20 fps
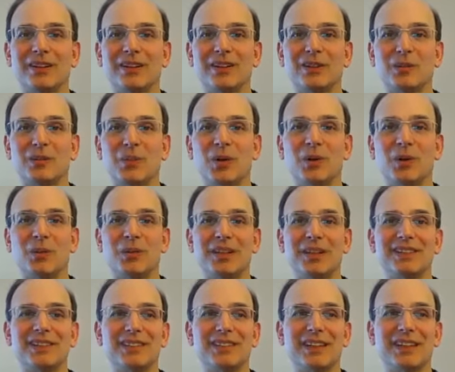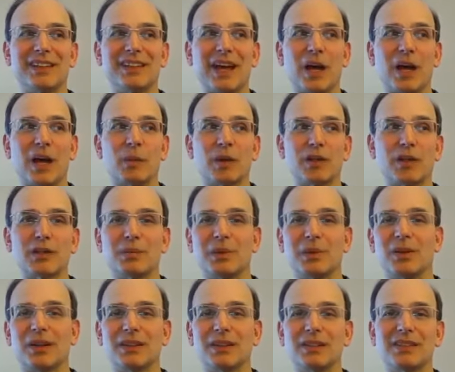at the moment that i'm
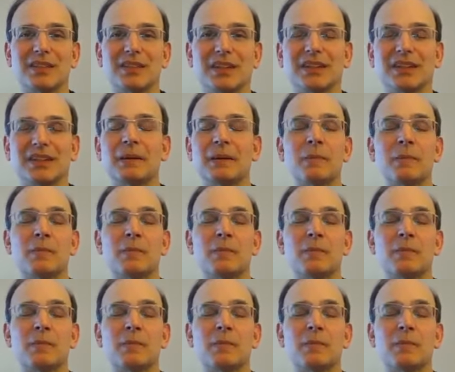experiencing